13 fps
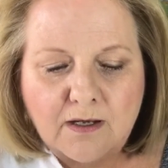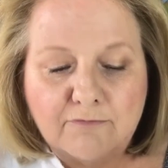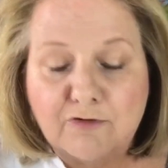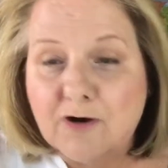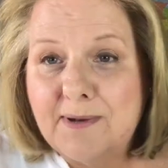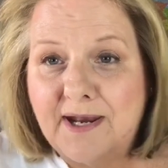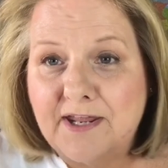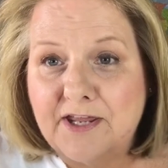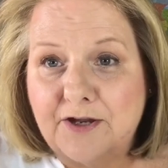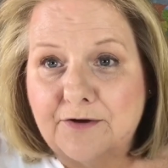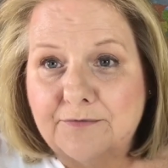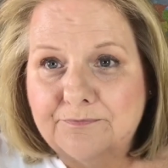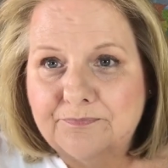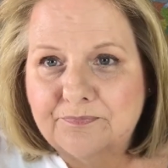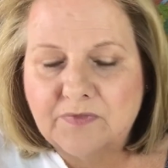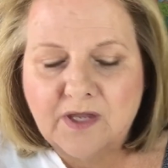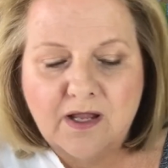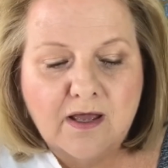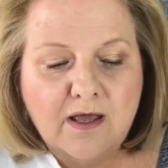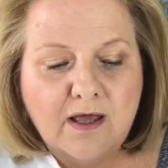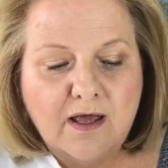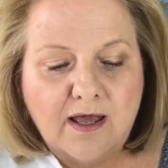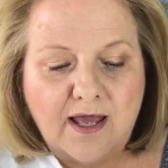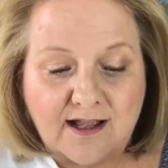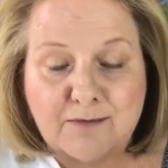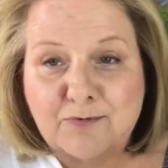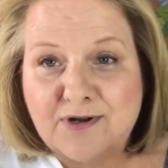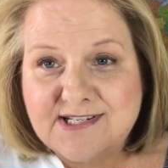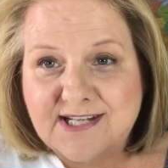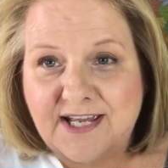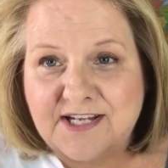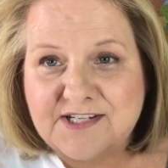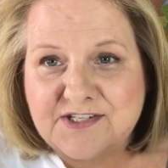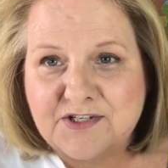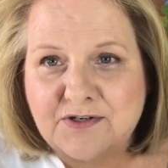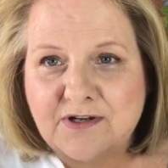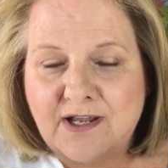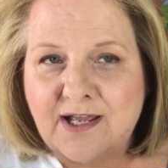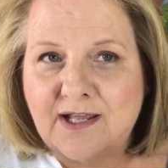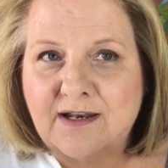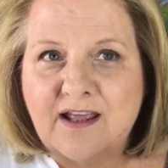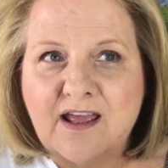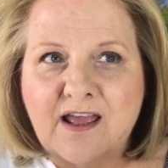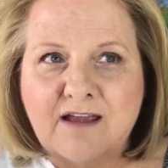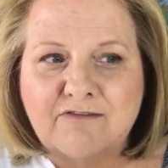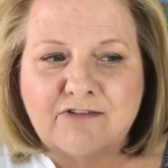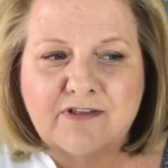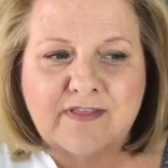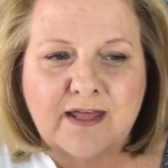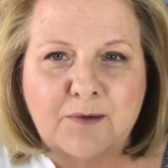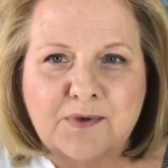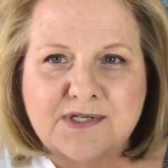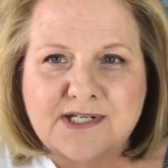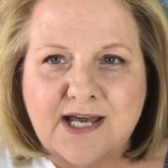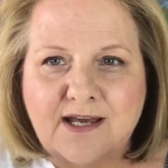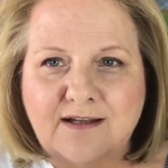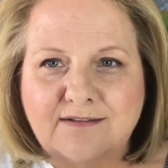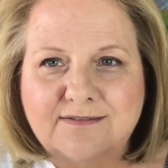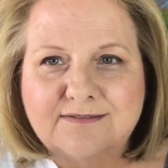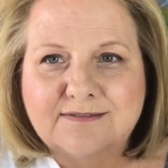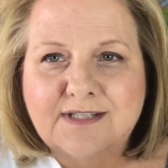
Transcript: for about a year. I got breast cancer and everything went to hell.